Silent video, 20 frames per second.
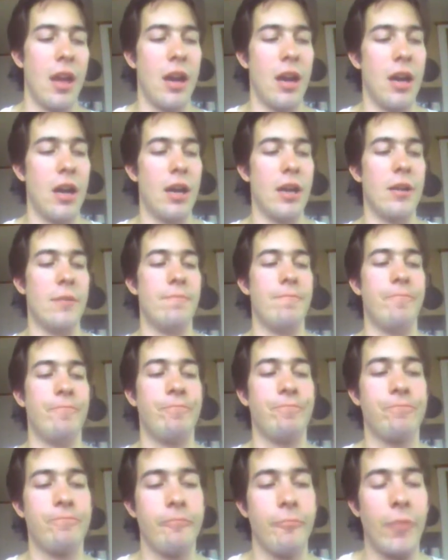Um,
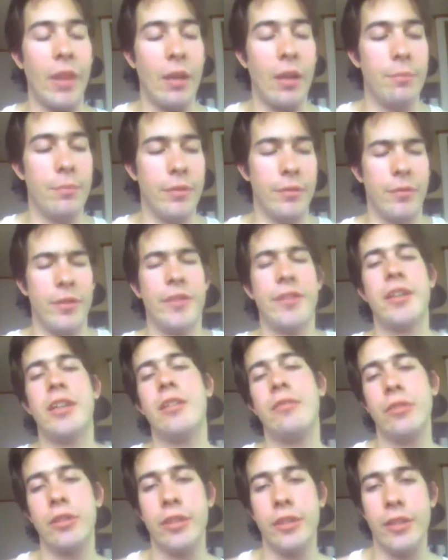but one thing
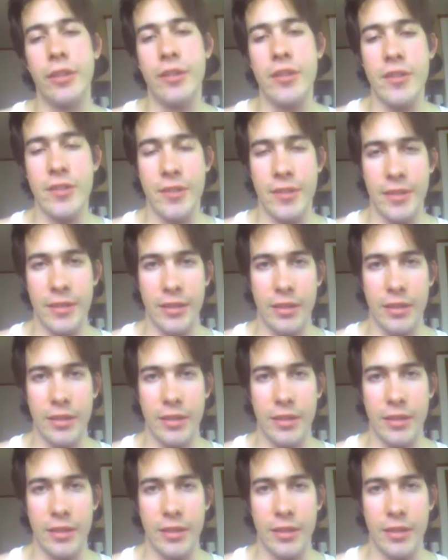I've really noticed